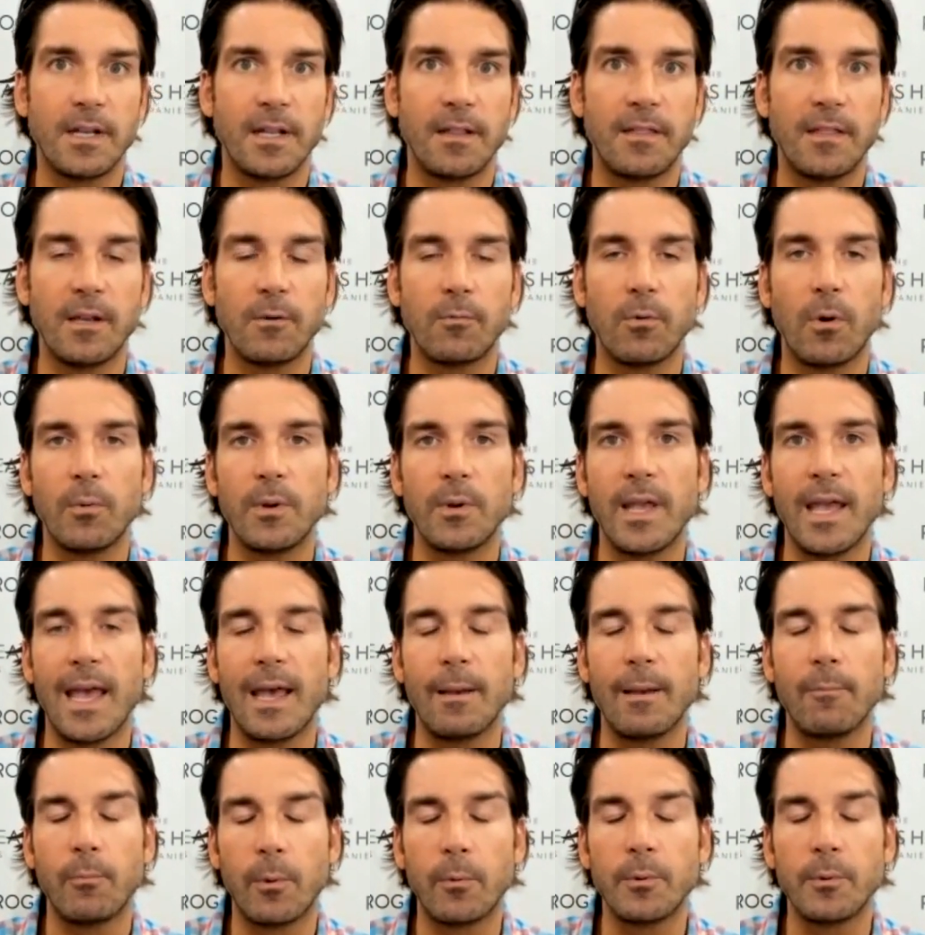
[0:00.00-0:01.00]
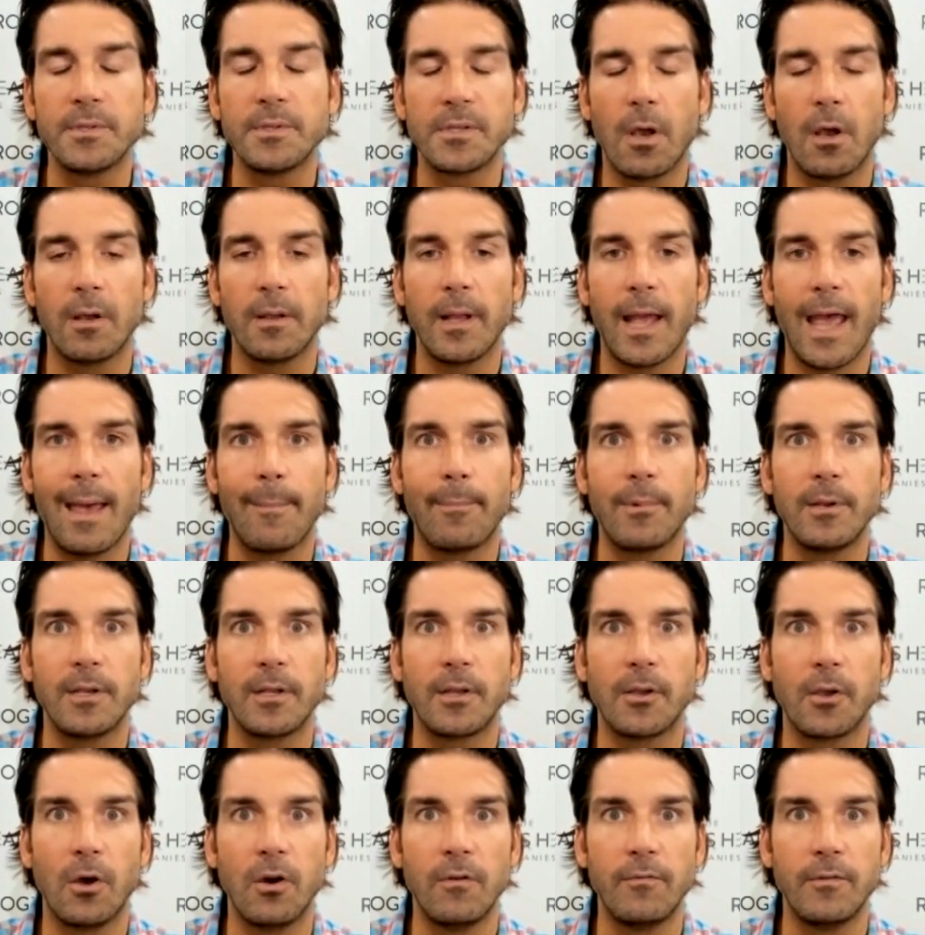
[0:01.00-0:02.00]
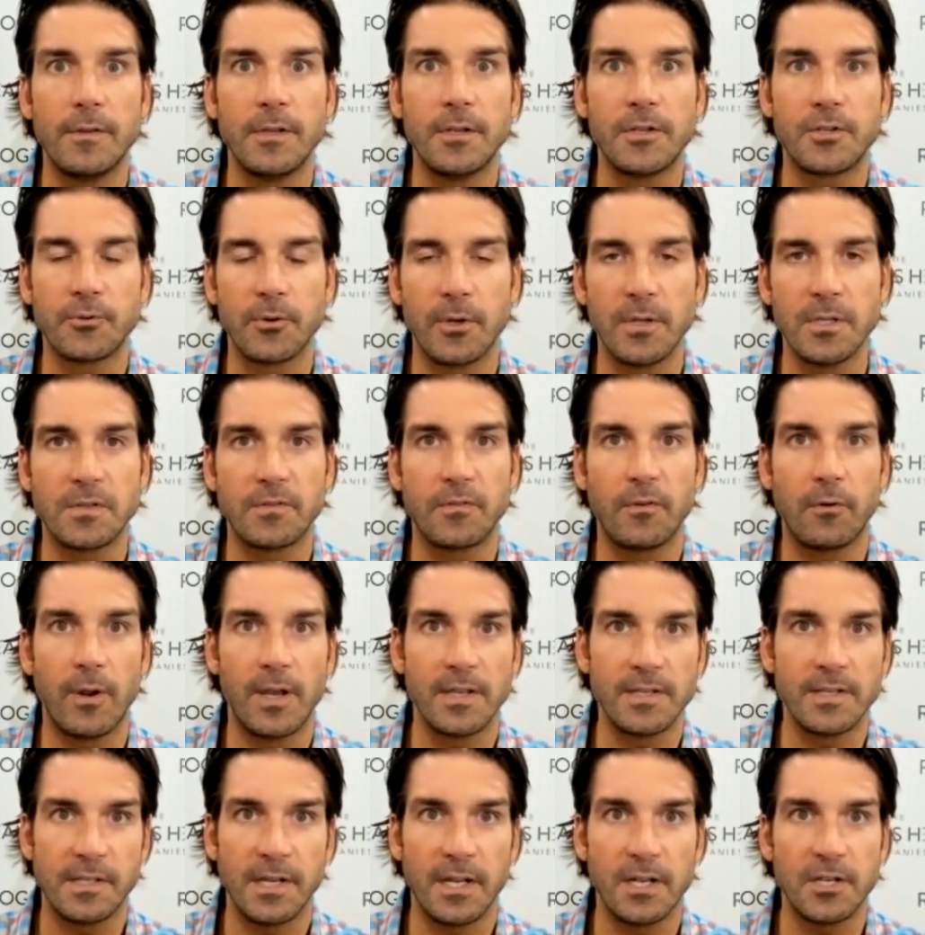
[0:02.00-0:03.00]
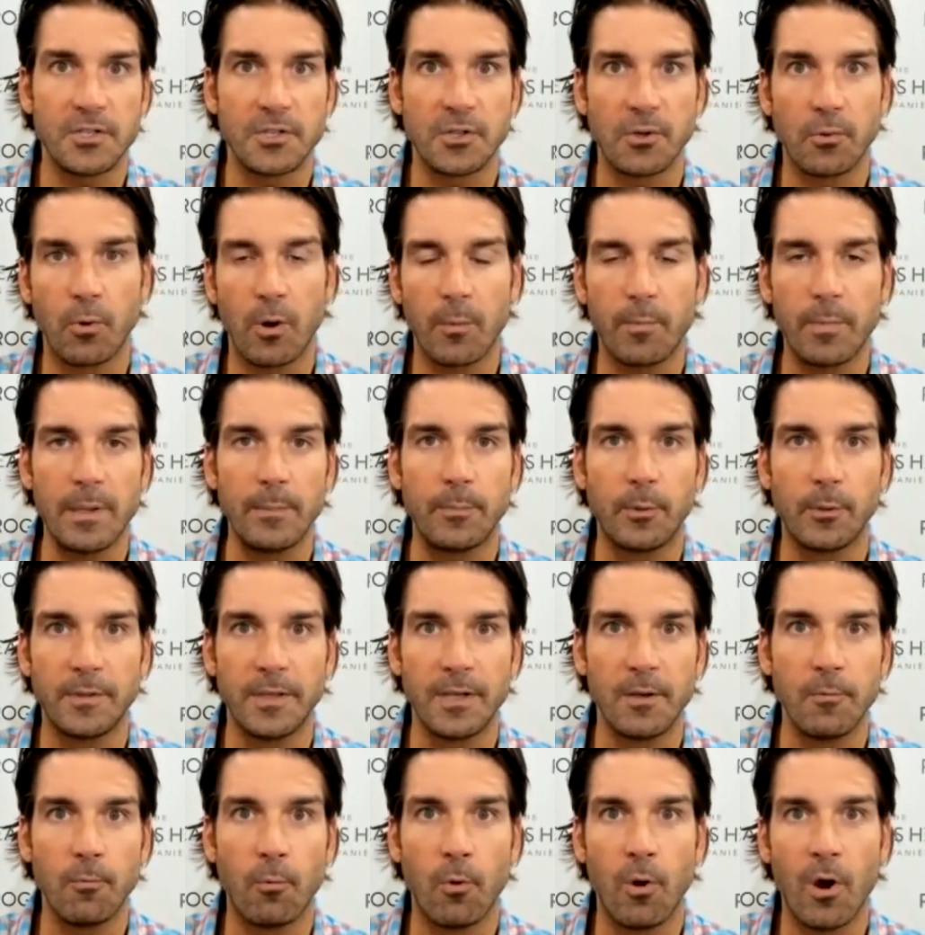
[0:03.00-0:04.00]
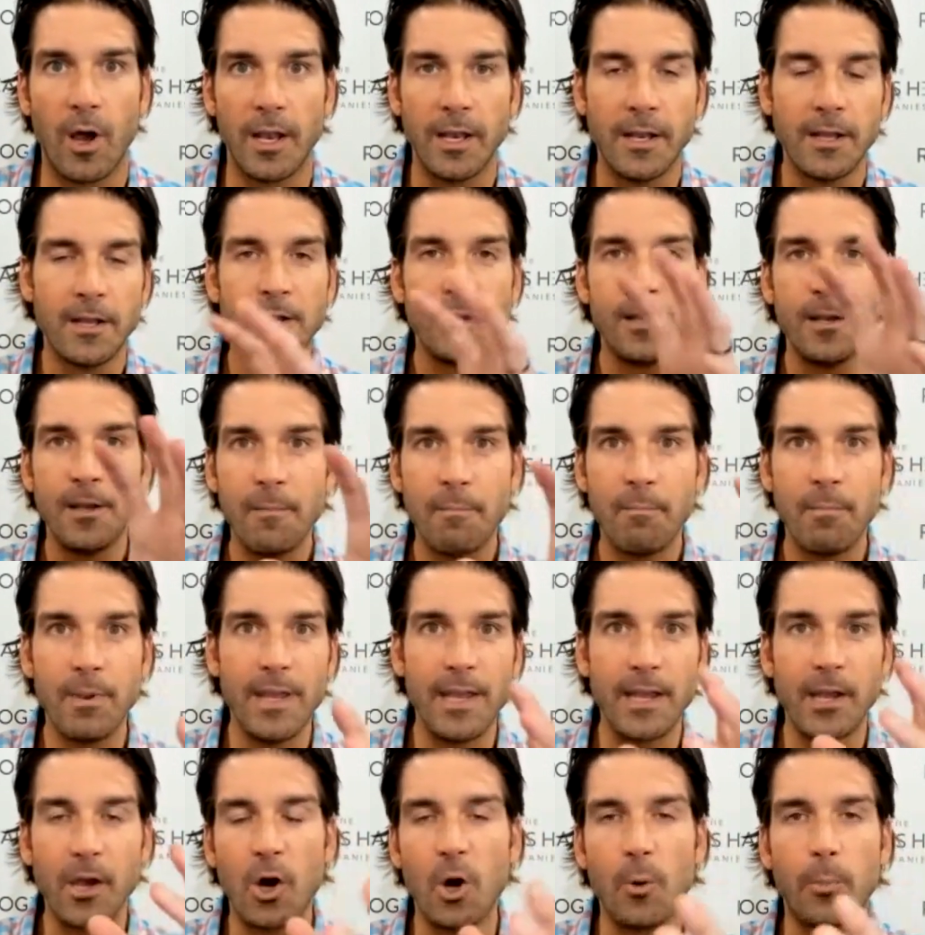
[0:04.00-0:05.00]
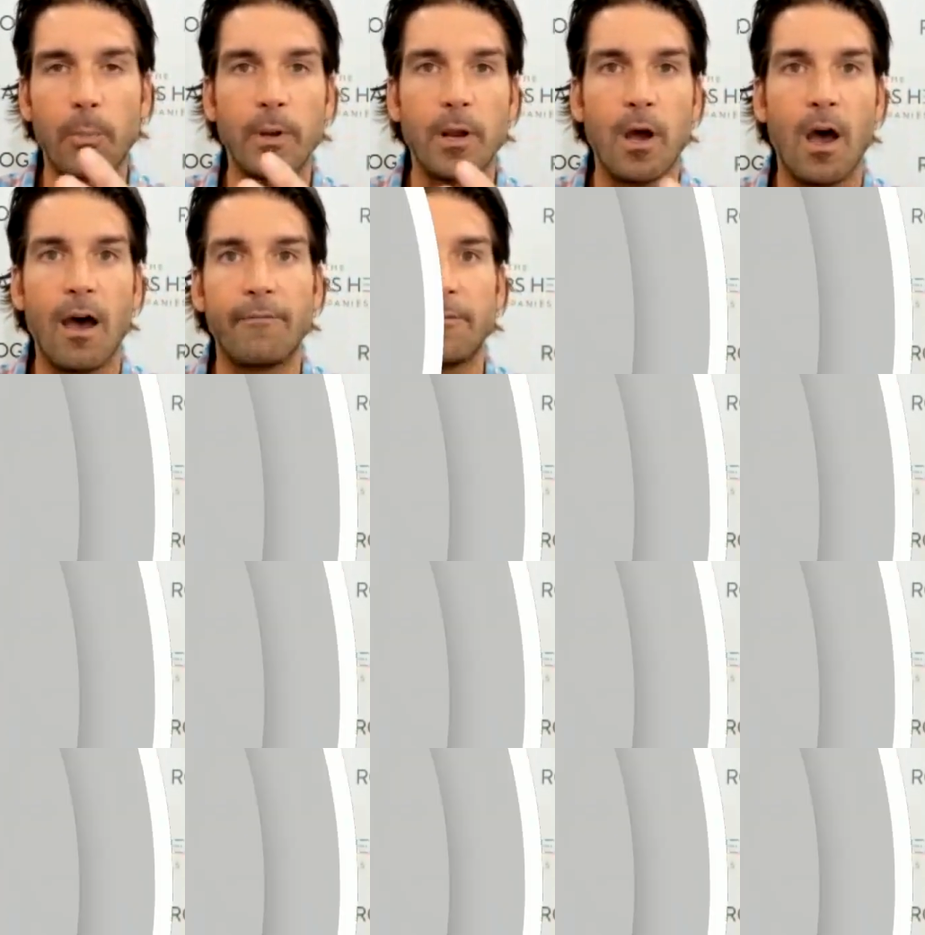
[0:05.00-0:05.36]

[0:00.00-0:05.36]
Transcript: And I think what we have what we saw happen in COVID, the trends for residential where people didn't want big open